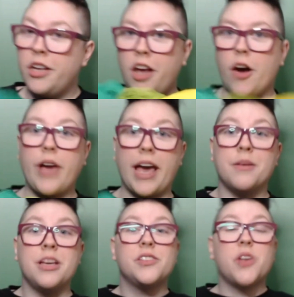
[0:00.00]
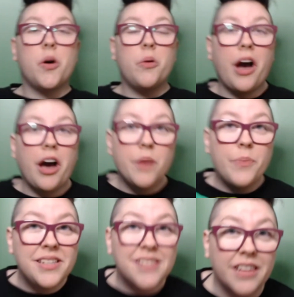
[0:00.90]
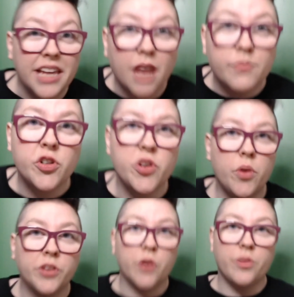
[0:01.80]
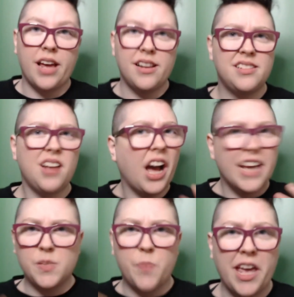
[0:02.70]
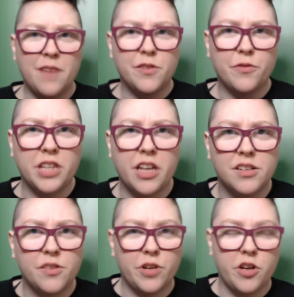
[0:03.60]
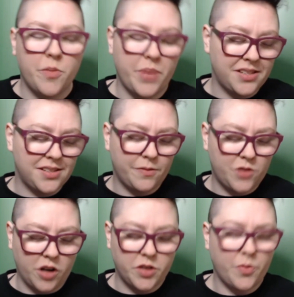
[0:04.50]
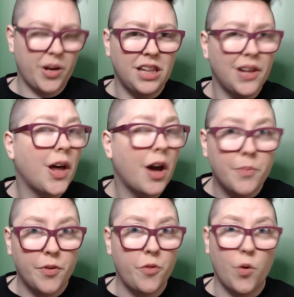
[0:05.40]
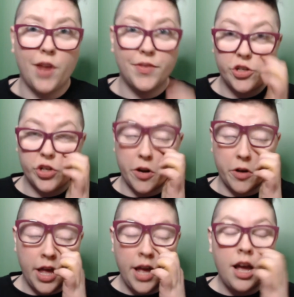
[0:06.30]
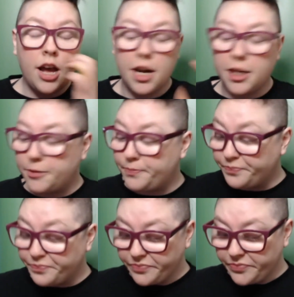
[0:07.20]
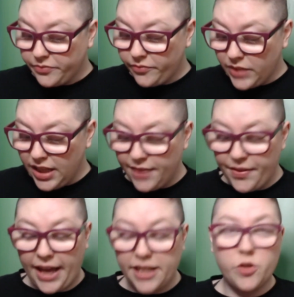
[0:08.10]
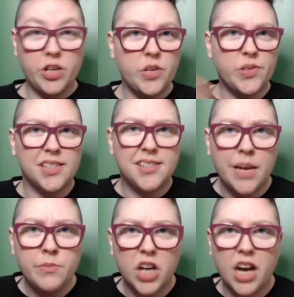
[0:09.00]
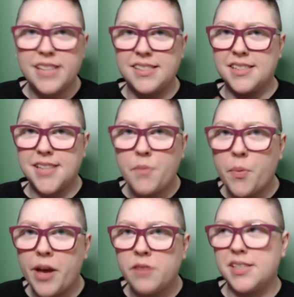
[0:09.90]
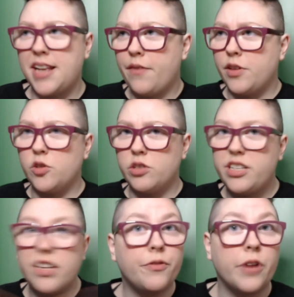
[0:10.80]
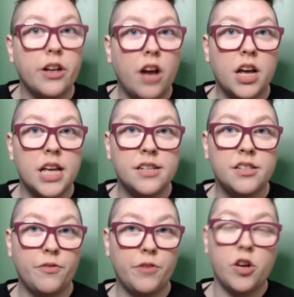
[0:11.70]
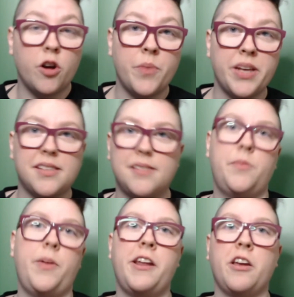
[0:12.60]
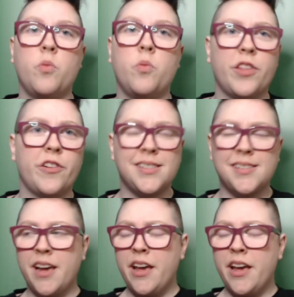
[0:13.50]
Okay, so basically, I'm sure you all know that dyes behave differently on different yarn bases. I've talked about it a lot before on this channel. In that you can use the same dyes and the same amounts and have it look different on different yarn bases depending on whether it's,